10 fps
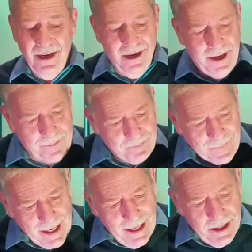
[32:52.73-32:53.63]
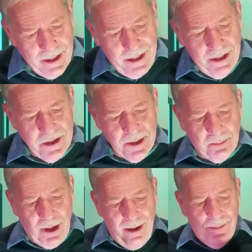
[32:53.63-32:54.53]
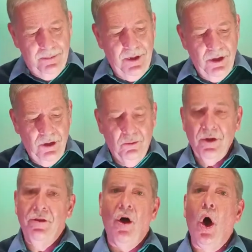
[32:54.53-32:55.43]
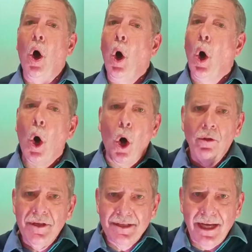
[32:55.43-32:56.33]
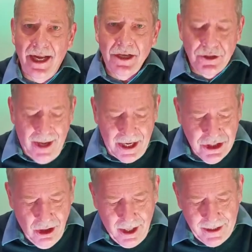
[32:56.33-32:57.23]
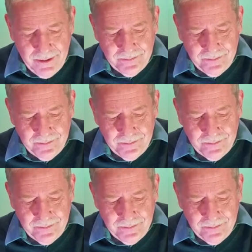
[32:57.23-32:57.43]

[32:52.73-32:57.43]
All right? Here's the problem with all this kind of trash talk.